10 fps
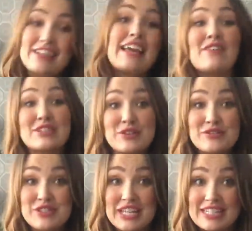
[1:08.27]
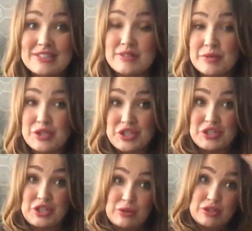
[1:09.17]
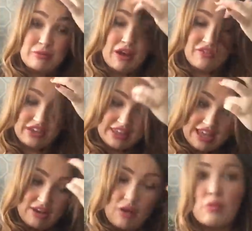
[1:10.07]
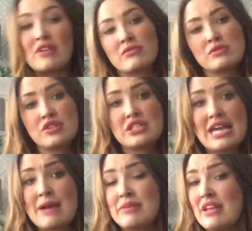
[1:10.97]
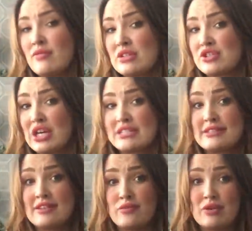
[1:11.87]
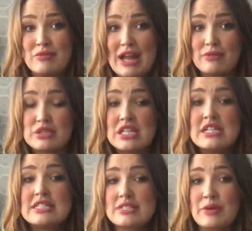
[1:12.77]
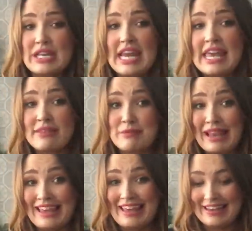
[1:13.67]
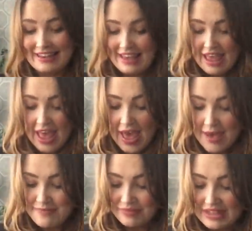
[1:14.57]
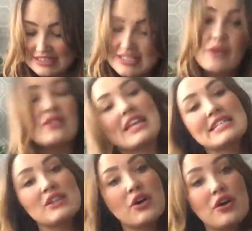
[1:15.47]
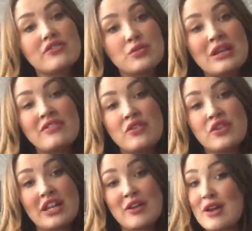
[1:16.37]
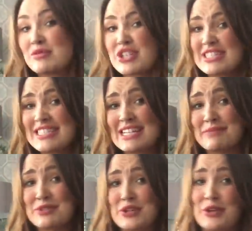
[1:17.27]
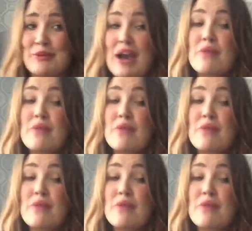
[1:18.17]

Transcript: Gary's off today, so he's watching the children, but I think they're like, one of them's on the tab and the other one's chasing the other one round, so we can hear them playing. So this I got for $24.99. I'm just going to stand up and show you it.